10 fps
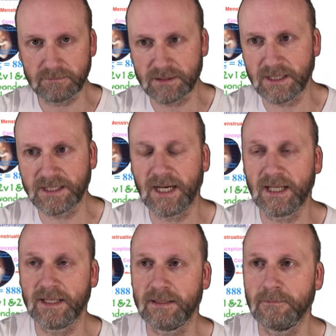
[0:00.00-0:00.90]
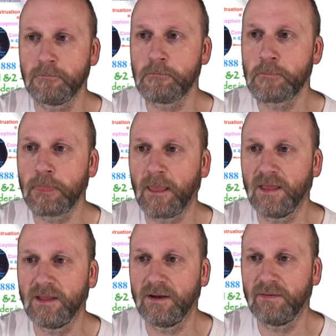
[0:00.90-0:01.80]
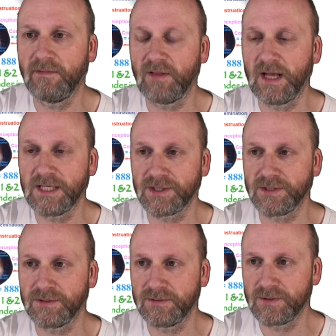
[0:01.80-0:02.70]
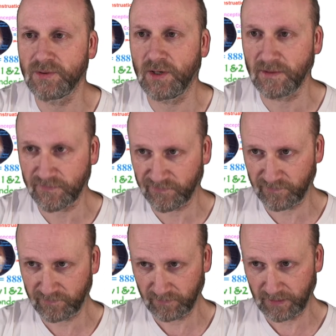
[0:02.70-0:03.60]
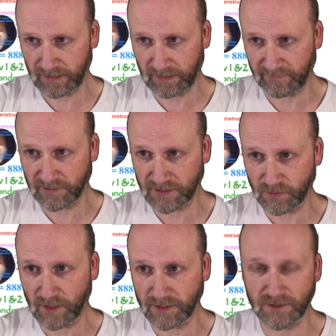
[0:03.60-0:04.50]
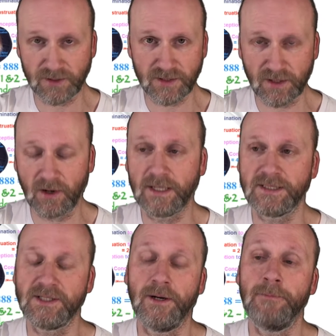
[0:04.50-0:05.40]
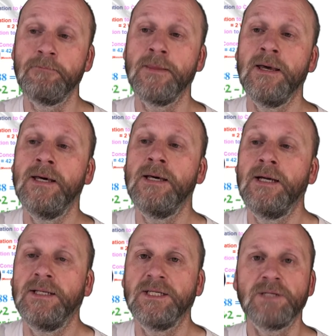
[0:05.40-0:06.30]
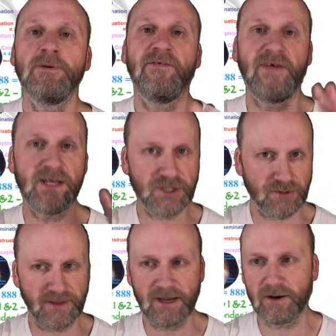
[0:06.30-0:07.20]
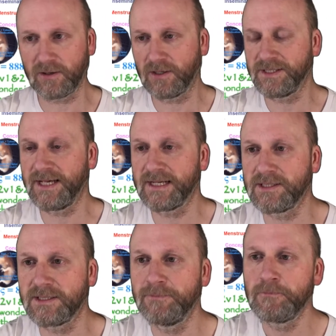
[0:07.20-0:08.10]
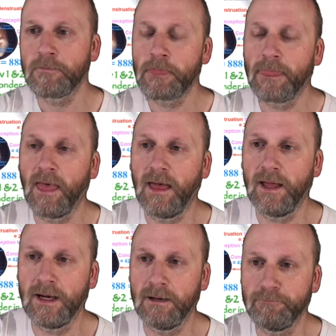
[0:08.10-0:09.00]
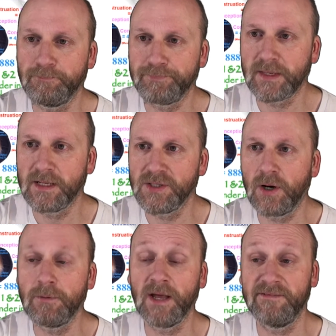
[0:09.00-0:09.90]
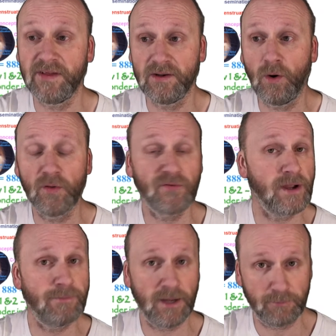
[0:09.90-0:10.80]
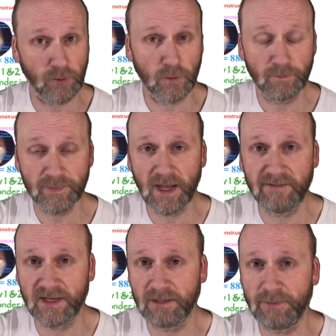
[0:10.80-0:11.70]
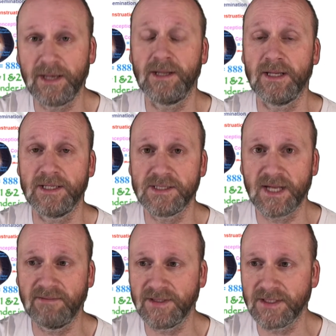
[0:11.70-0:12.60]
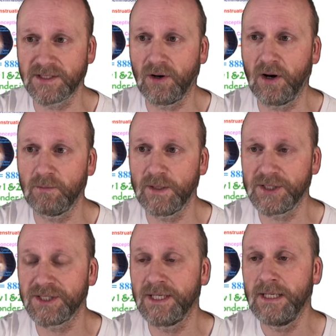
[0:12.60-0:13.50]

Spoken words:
detailing the Revelation 12 verses 1 and 2 sign. So just a bit of history there, or context. So I believe that all three people have independently discovered the sign, which